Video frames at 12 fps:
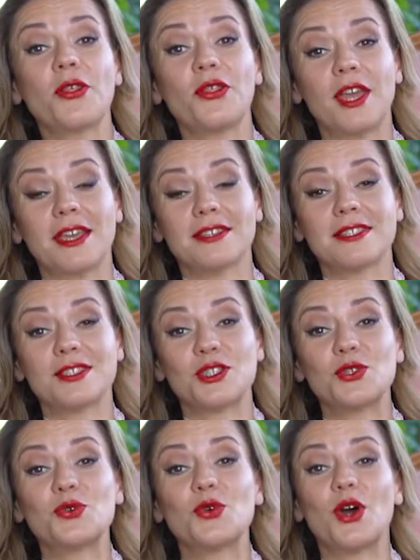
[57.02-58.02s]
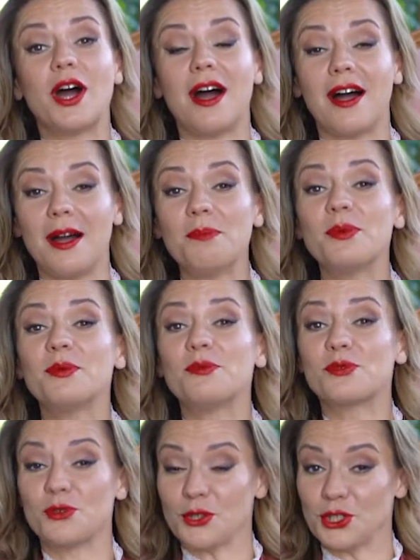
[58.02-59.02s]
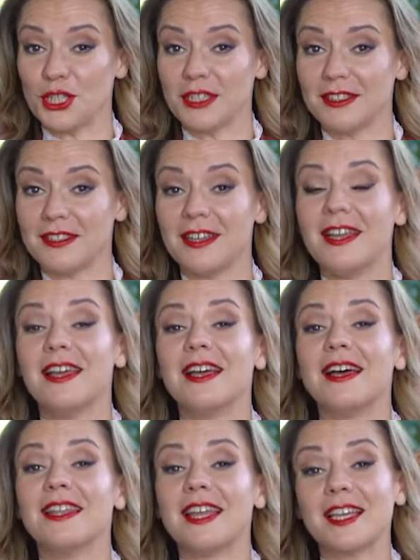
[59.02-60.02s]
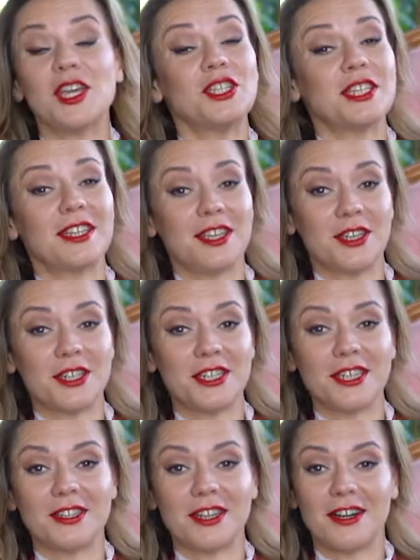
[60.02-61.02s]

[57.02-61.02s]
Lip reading: thanks to HAB project. Located here in